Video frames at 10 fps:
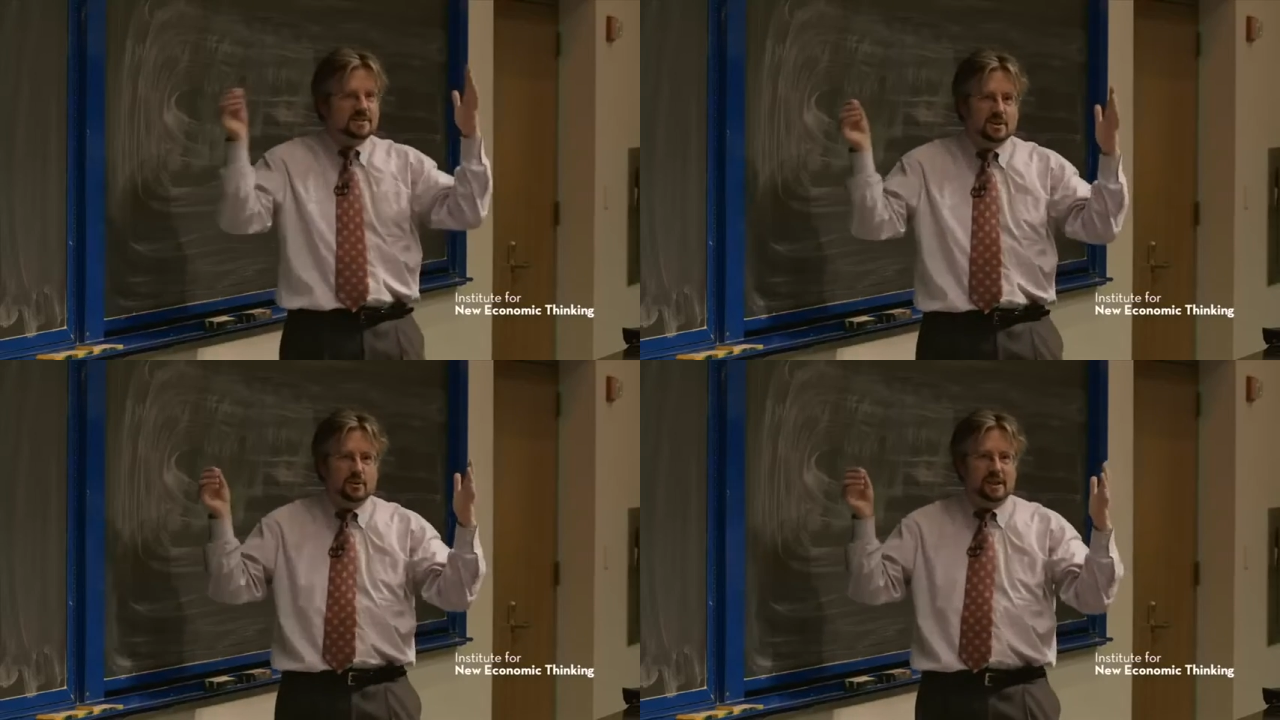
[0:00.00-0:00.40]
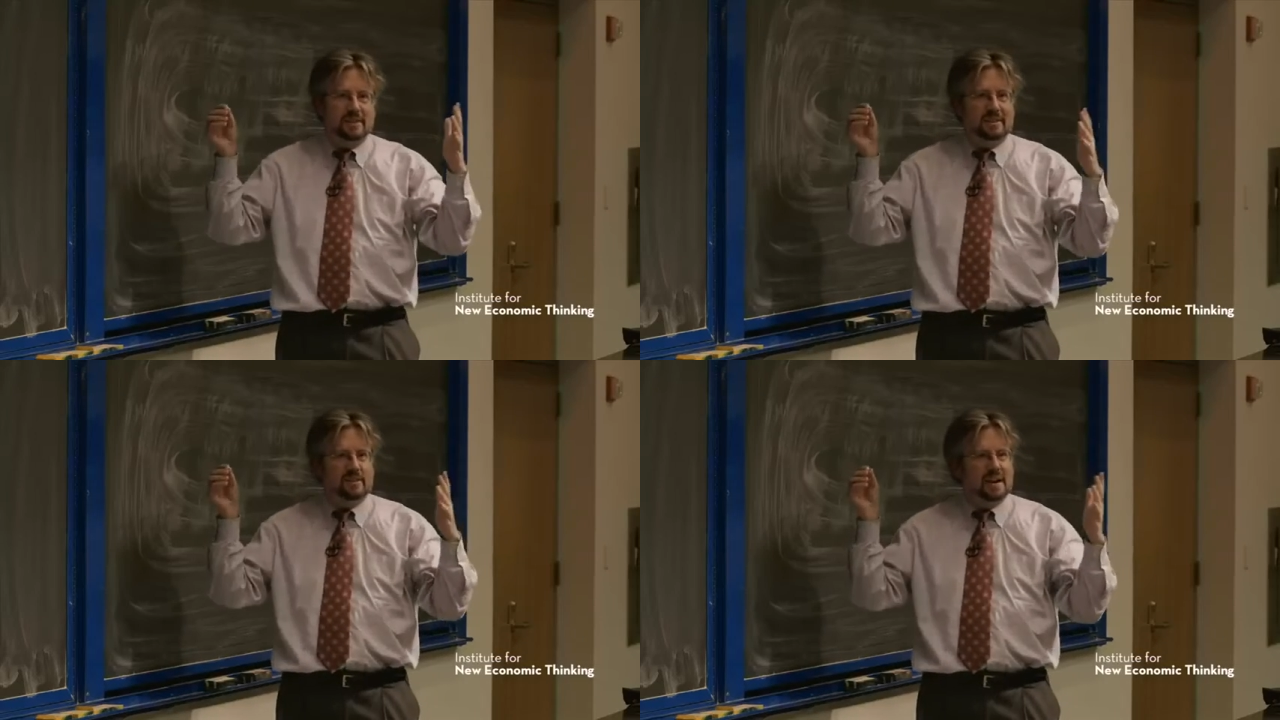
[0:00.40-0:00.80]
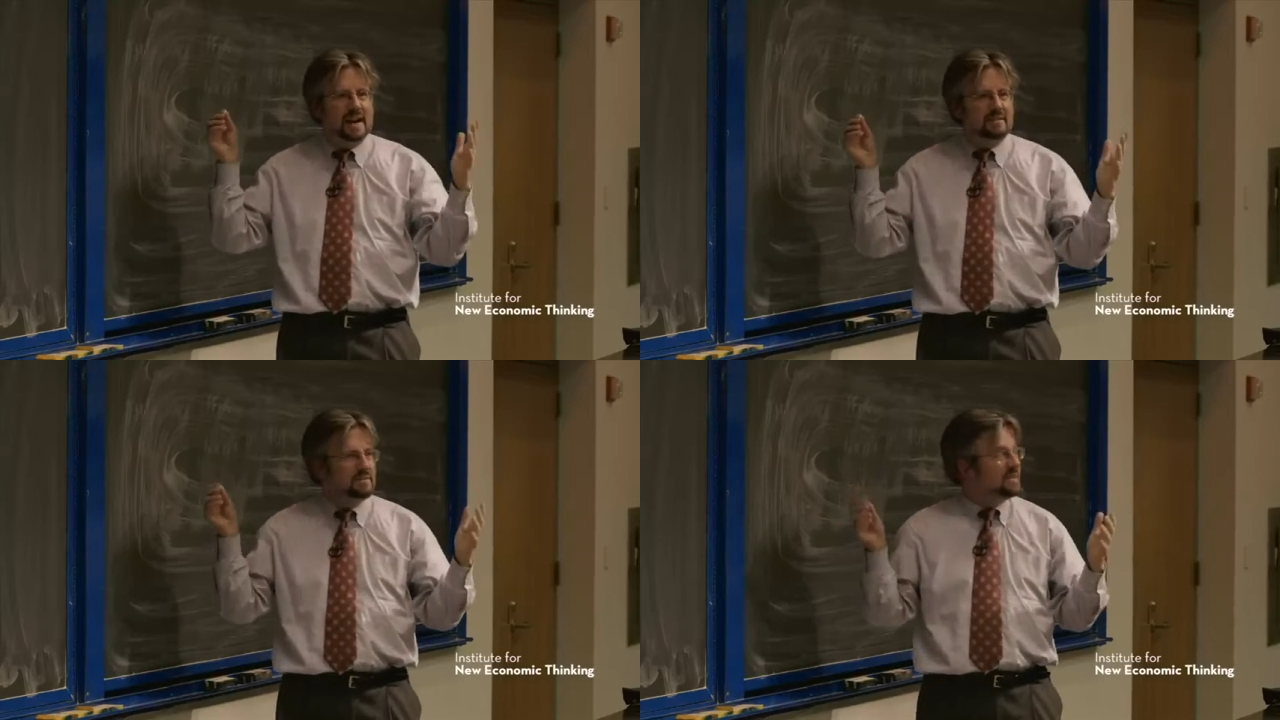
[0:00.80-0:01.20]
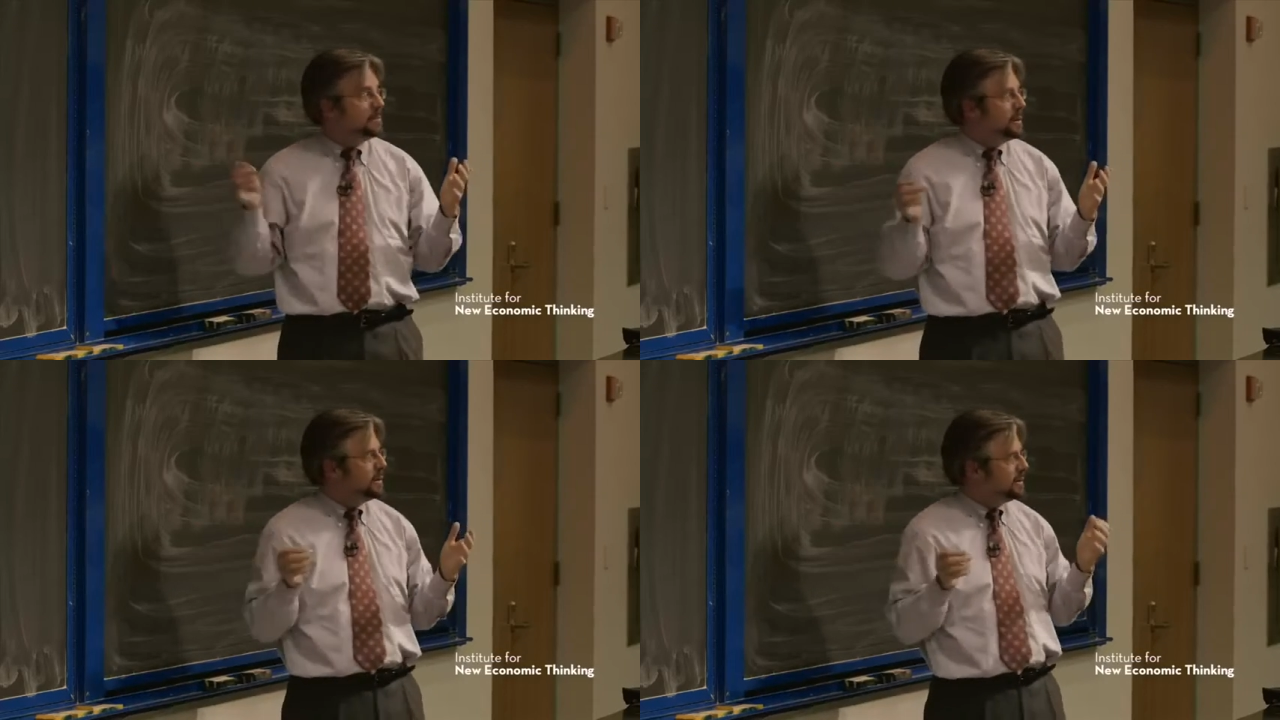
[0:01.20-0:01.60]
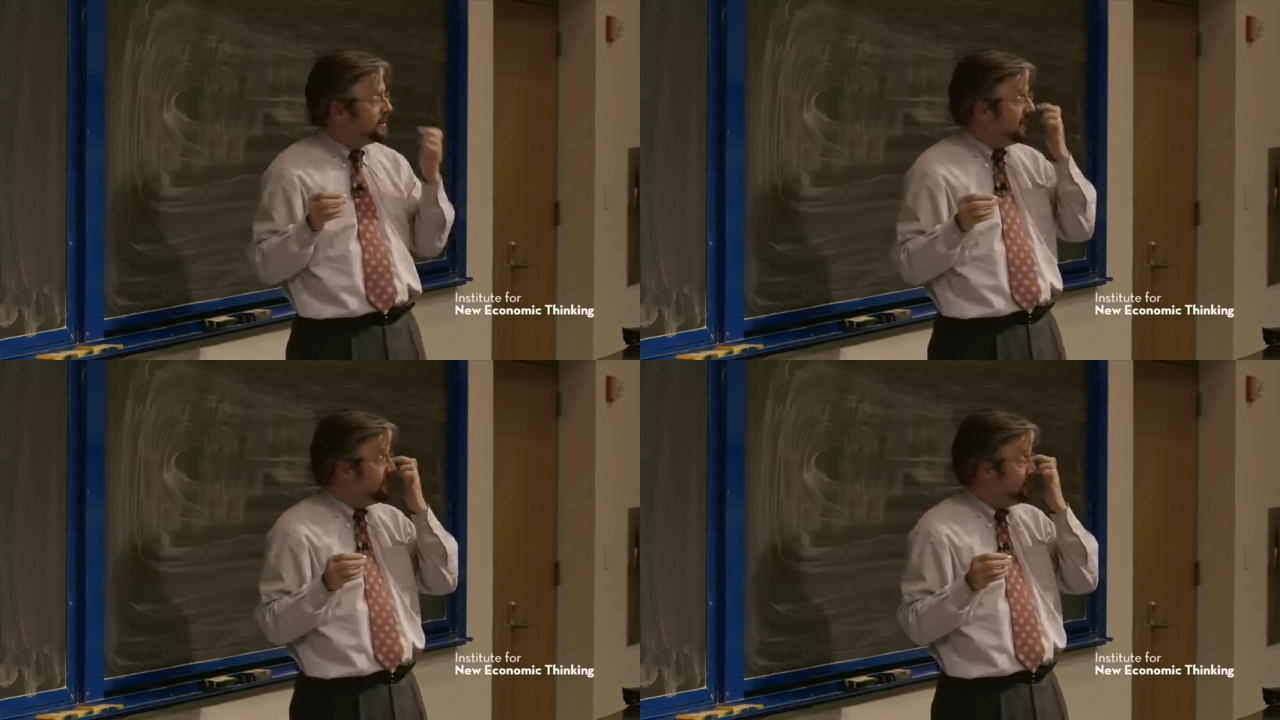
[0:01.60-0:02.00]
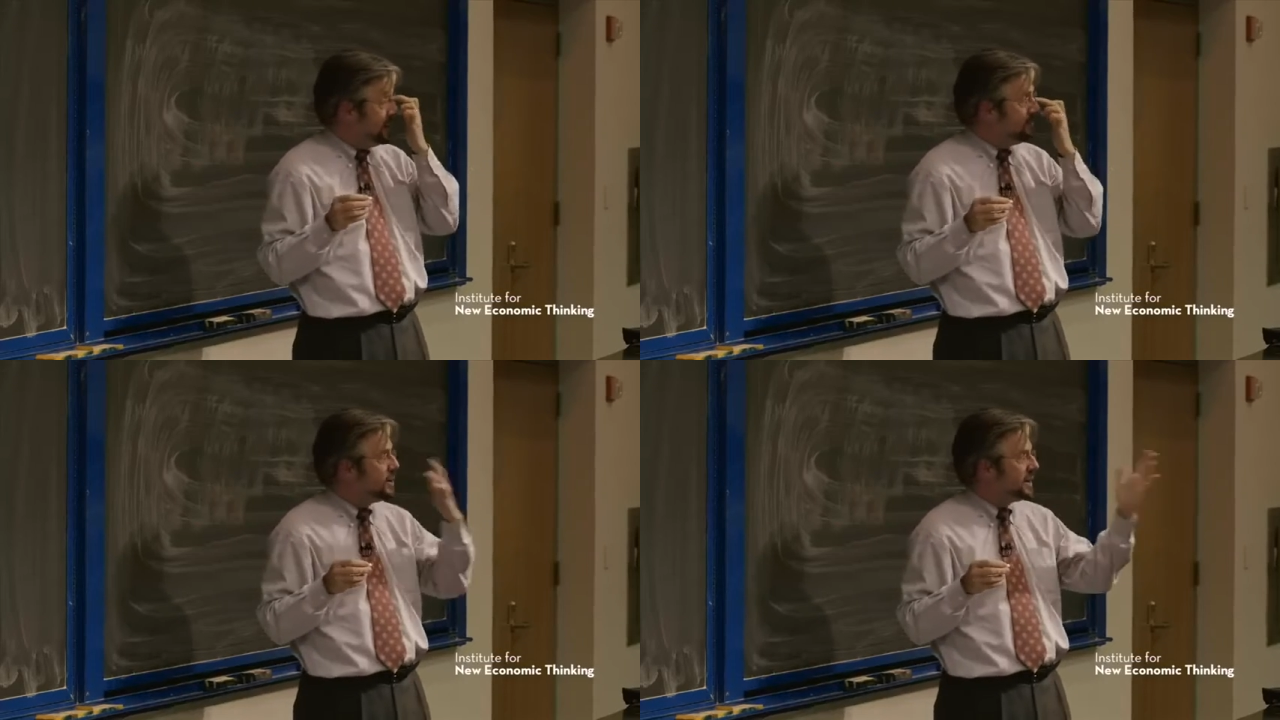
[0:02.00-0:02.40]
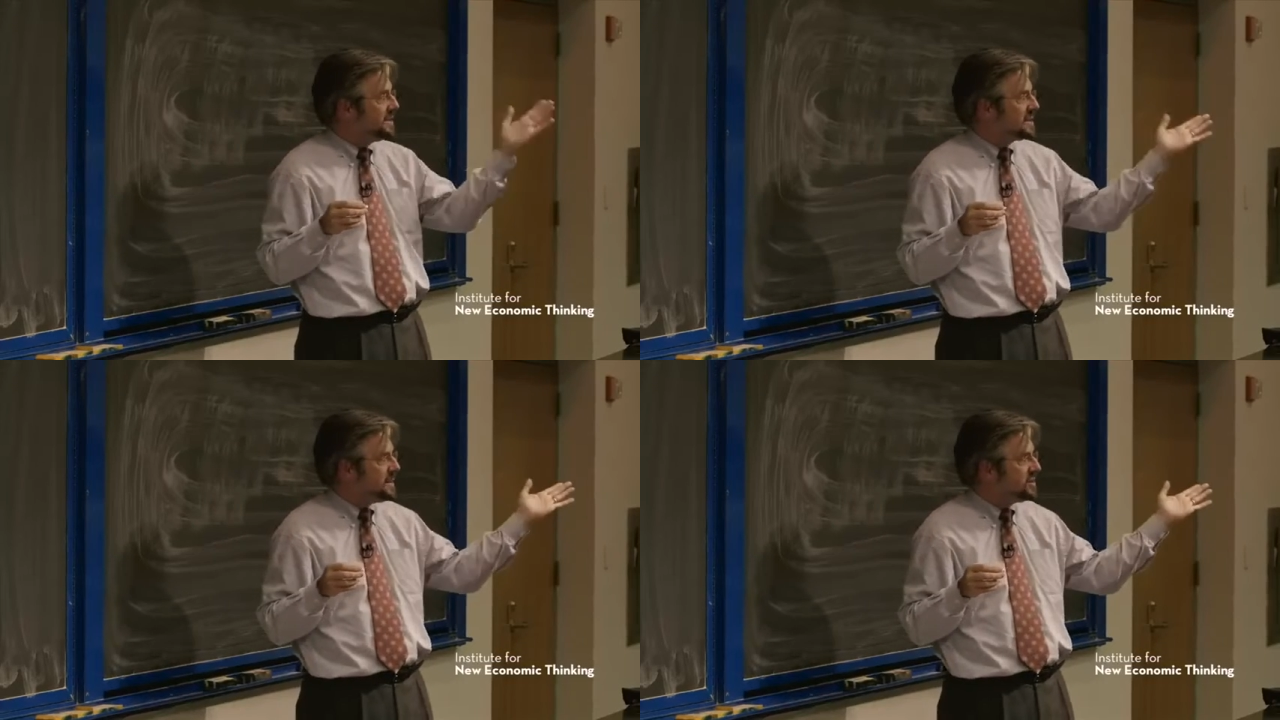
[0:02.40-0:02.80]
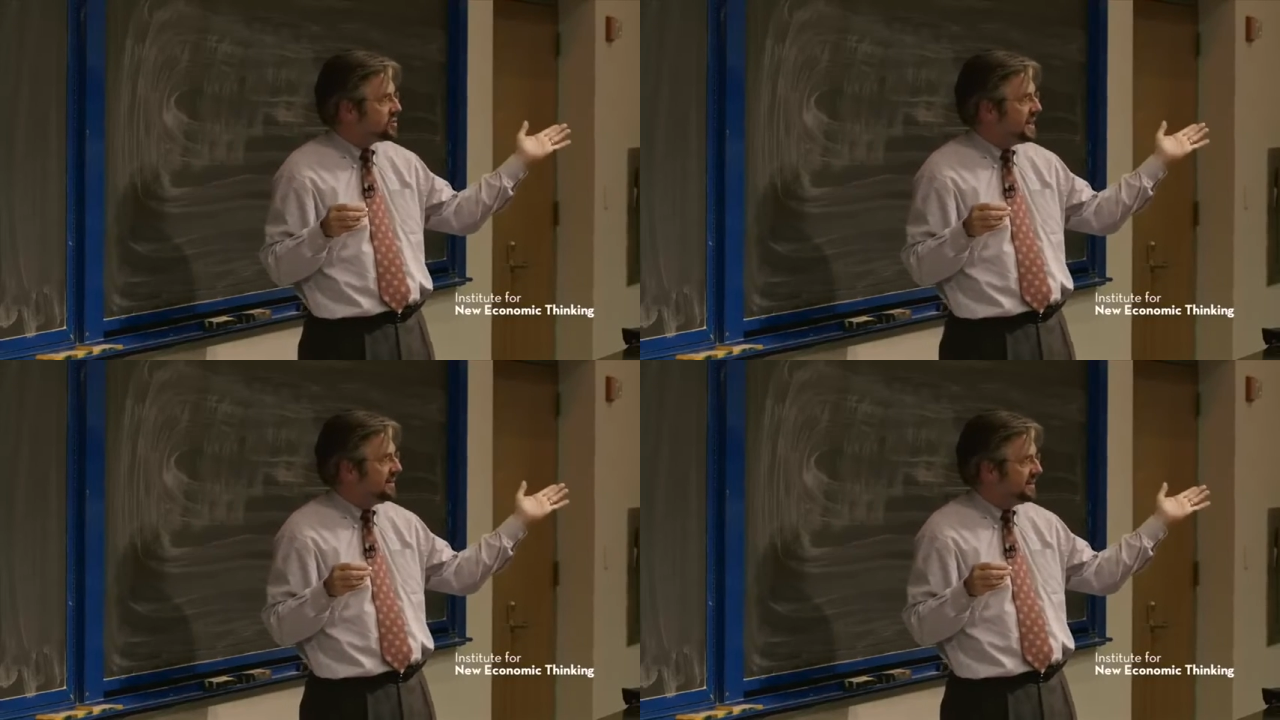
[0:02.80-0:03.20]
so that they're not visible. I mean, if you look at some of the trades,